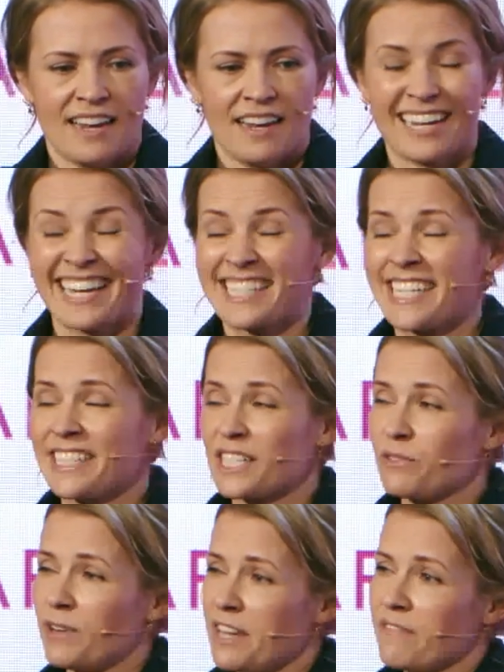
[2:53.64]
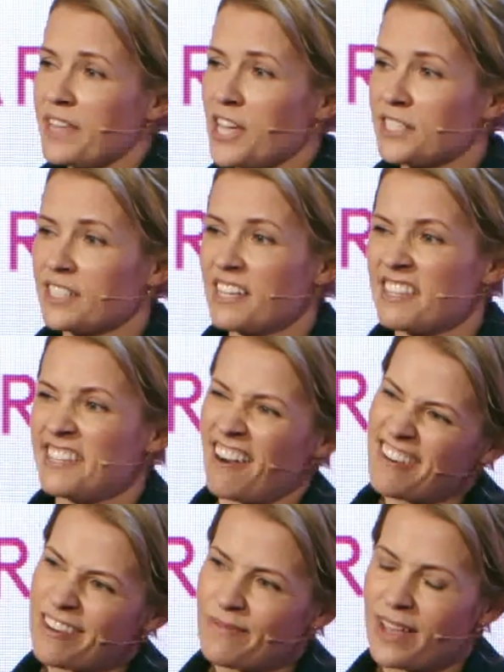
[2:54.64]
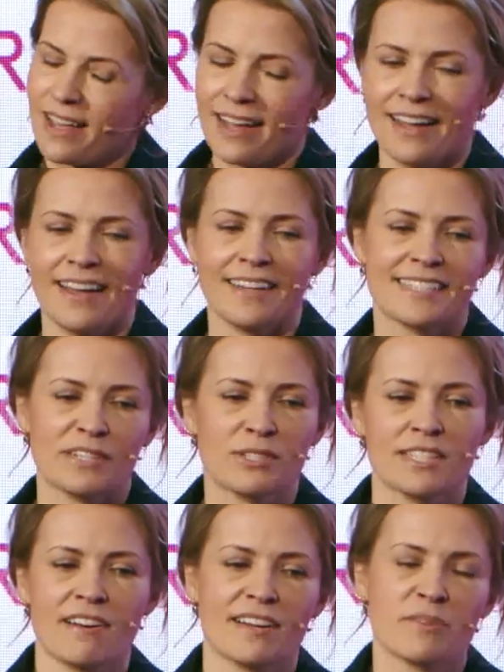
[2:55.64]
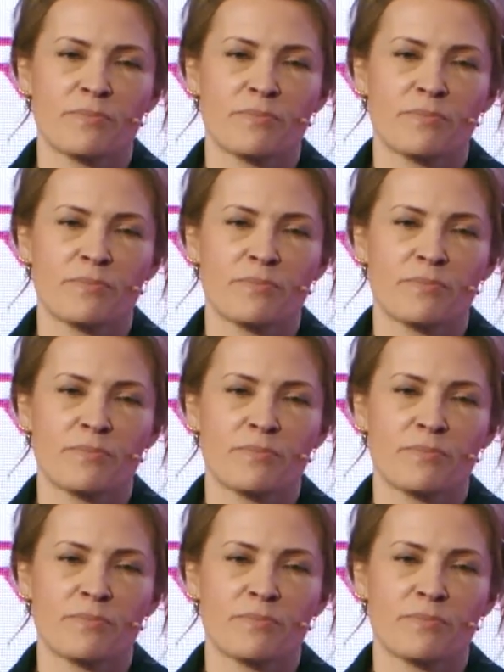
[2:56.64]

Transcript: Lucky Saint is 5 years young, so started